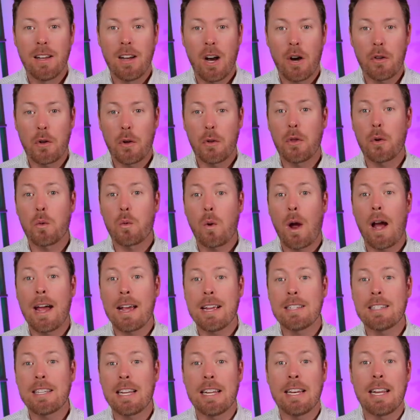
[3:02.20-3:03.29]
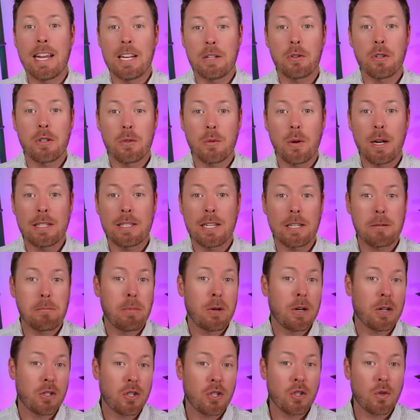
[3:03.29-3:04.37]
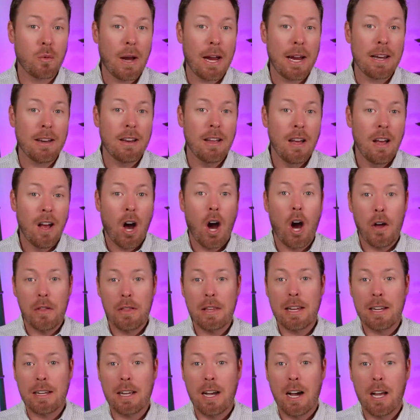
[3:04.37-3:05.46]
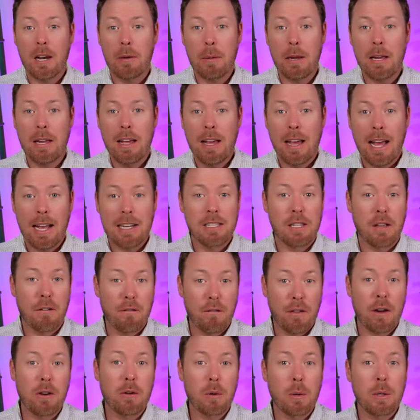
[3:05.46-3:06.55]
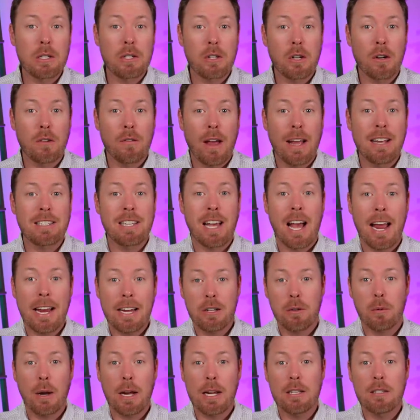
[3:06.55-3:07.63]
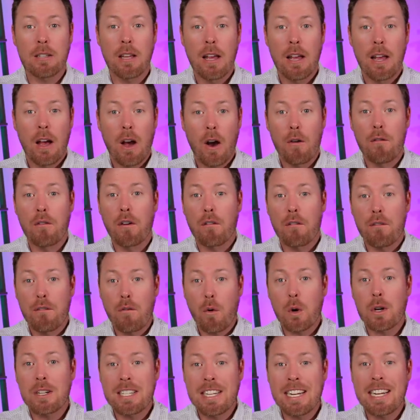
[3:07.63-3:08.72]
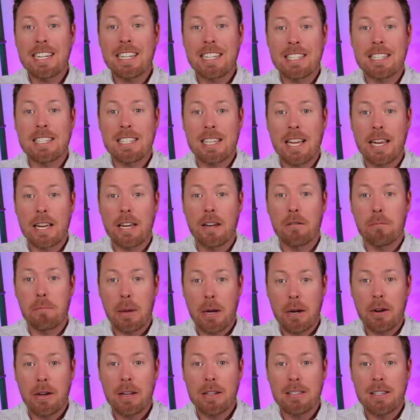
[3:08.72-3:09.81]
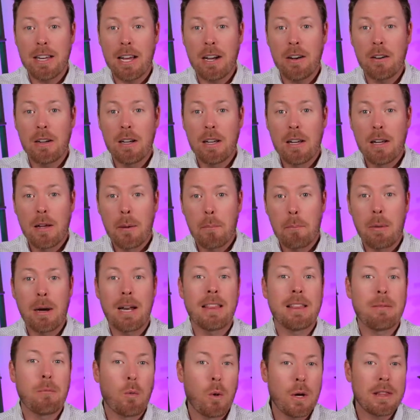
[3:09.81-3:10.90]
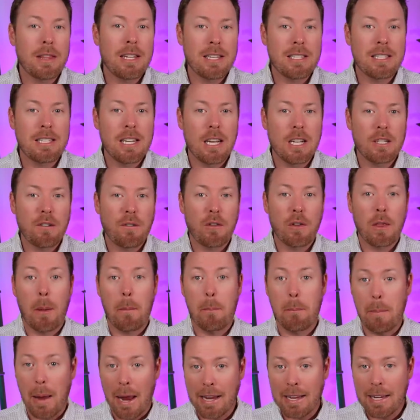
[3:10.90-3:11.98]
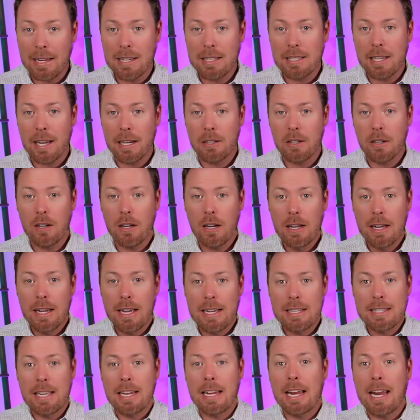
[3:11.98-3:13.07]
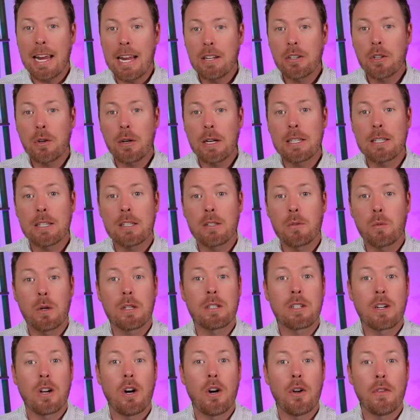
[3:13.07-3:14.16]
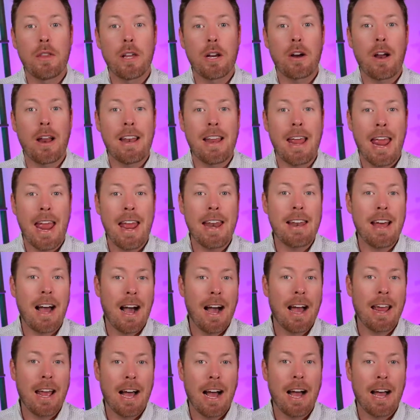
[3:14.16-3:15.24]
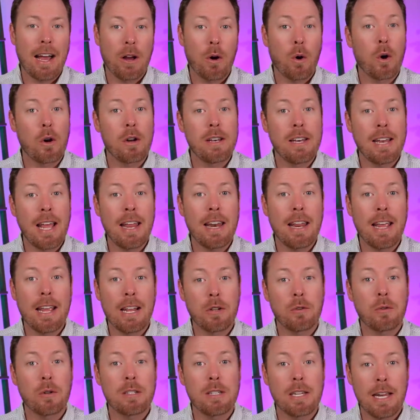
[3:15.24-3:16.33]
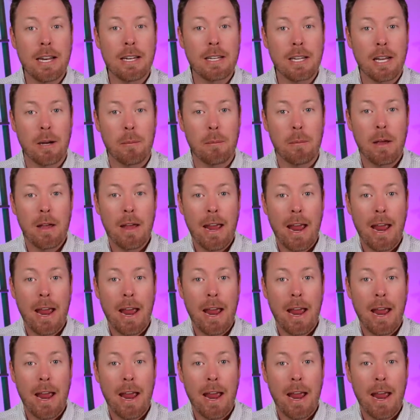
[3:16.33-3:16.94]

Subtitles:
Although the rise in interest rates has put a strain on the economy, as the Federal Reserve has hiked rates over 14 consecutive periods now, but what this does for the banking sector is it increases what's called their NII, or net interest income.